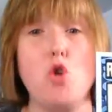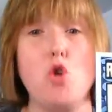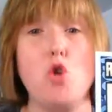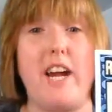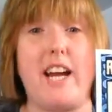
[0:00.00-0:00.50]

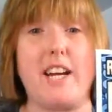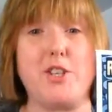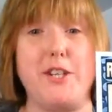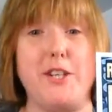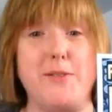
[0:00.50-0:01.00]

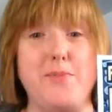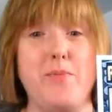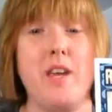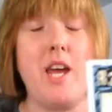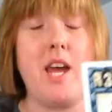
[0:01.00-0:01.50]
R3action.
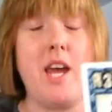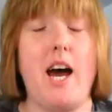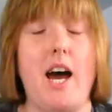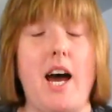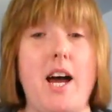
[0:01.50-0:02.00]

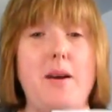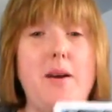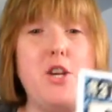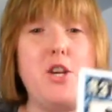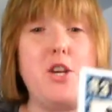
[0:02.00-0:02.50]

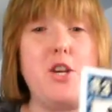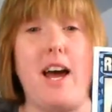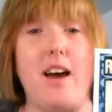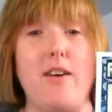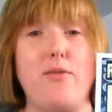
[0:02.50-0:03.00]
You
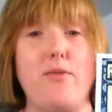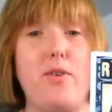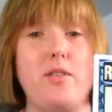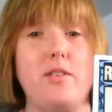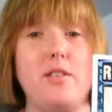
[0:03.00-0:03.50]
have
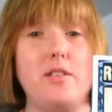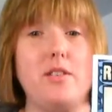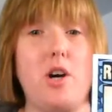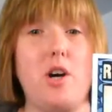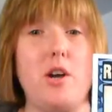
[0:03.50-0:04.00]

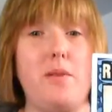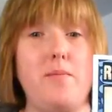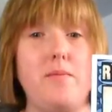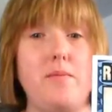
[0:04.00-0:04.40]
Kyle,